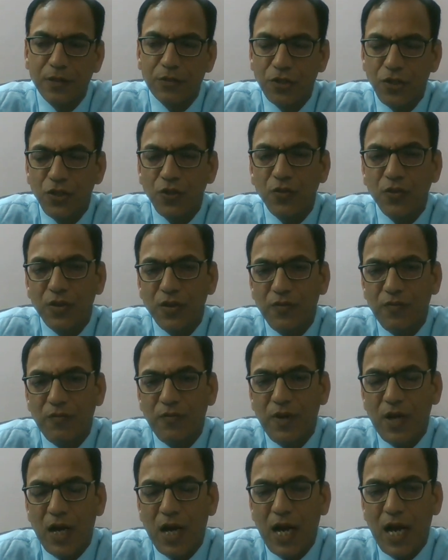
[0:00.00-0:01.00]
thing
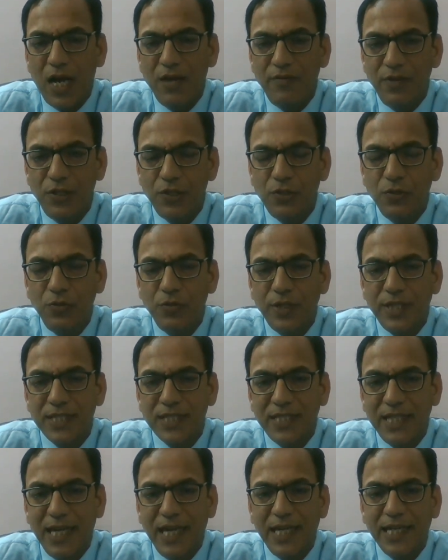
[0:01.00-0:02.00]
I will do
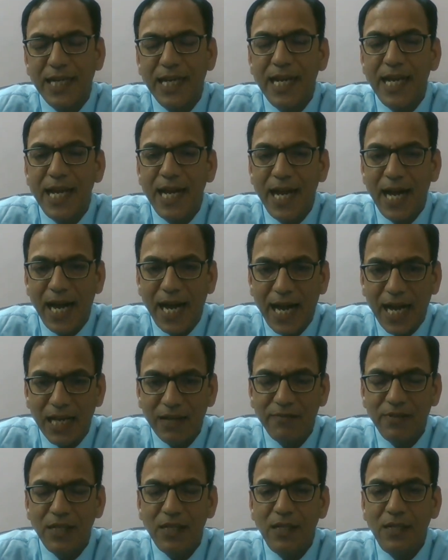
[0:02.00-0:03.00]
is that
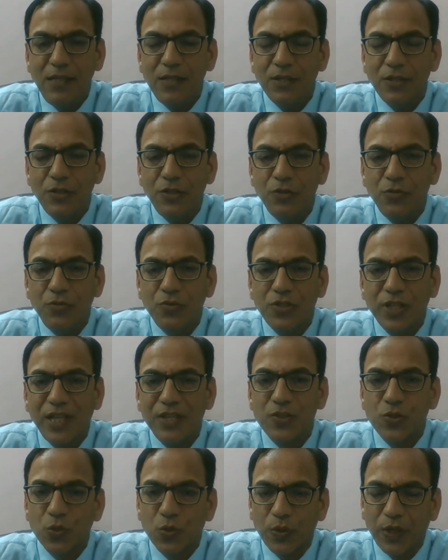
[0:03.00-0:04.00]
I will use a
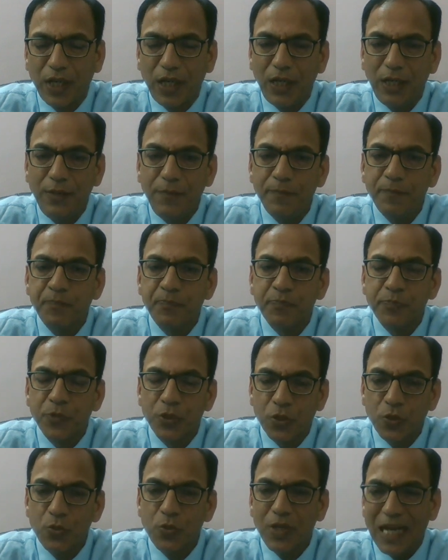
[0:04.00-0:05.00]
screen
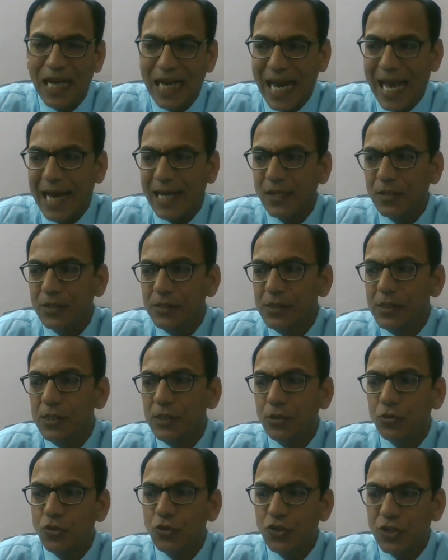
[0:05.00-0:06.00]
to
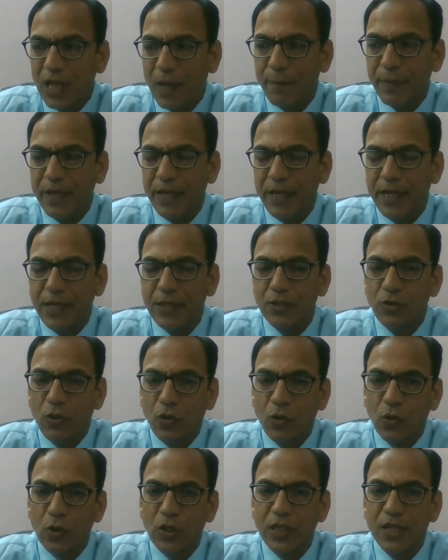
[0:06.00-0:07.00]
separate
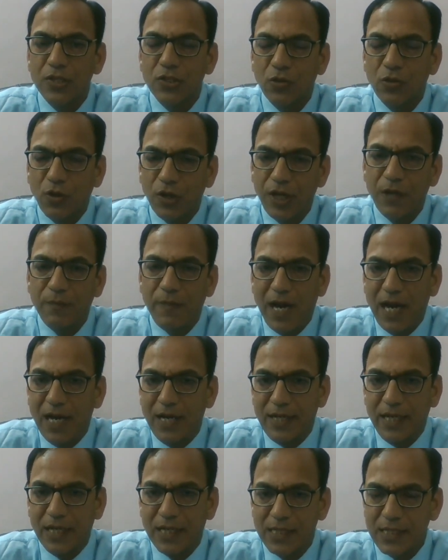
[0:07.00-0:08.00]
all the solid
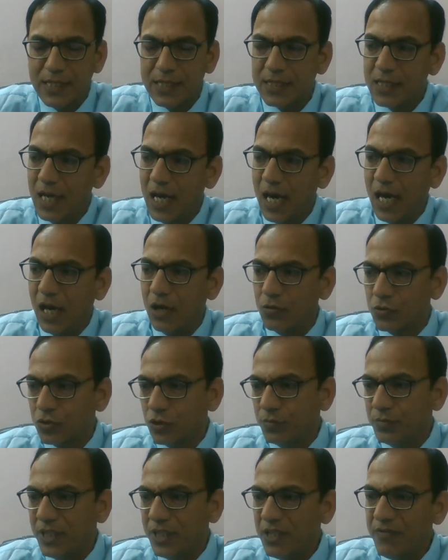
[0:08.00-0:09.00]
particles out
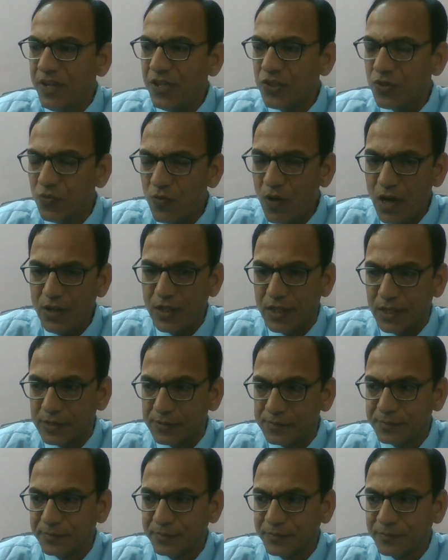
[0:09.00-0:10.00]
of that wastewater.